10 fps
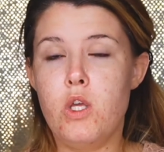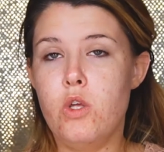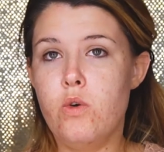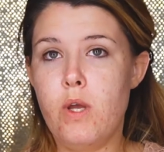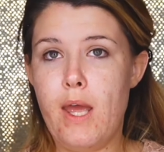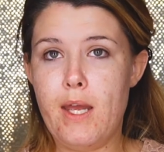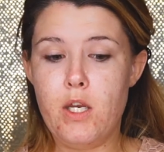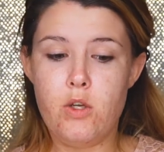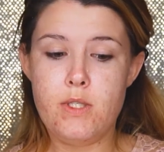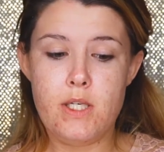You can
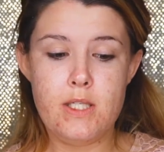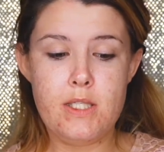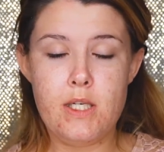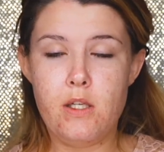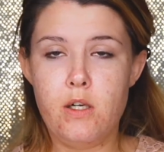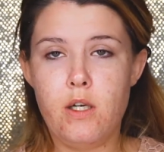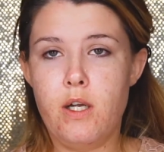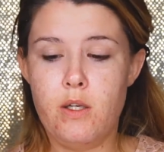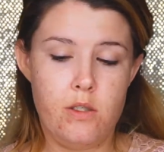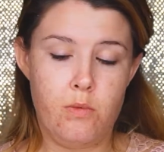use a concealer,
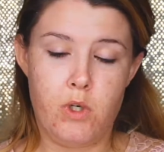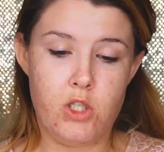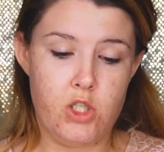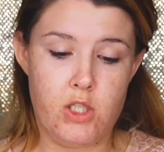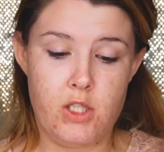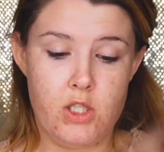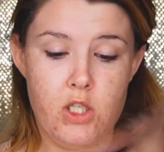it works just as